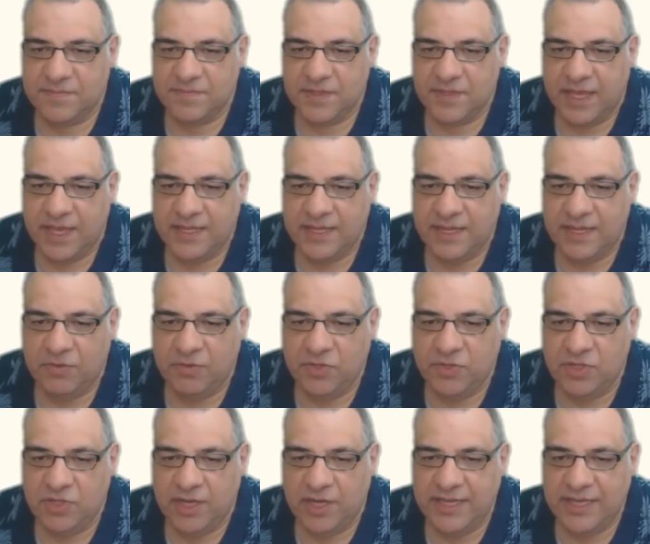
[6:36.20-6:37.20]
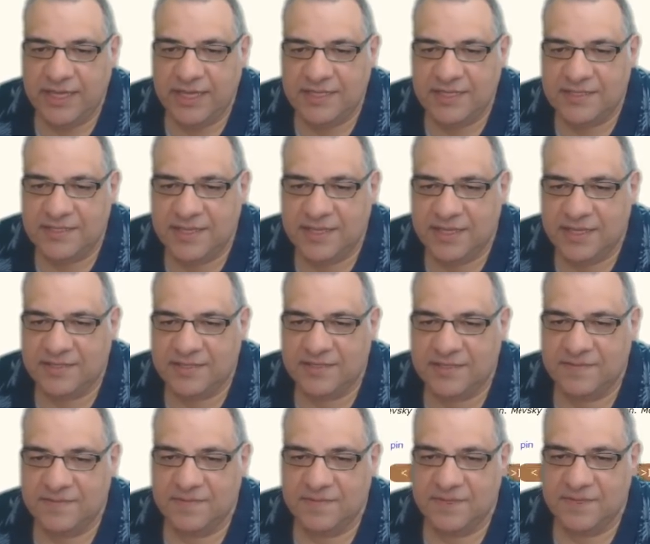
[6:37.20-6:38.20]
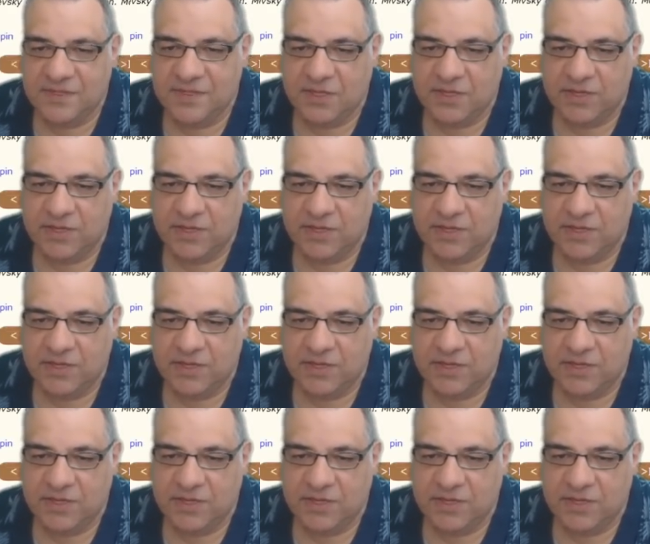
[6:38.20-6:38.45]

and now knight e6, so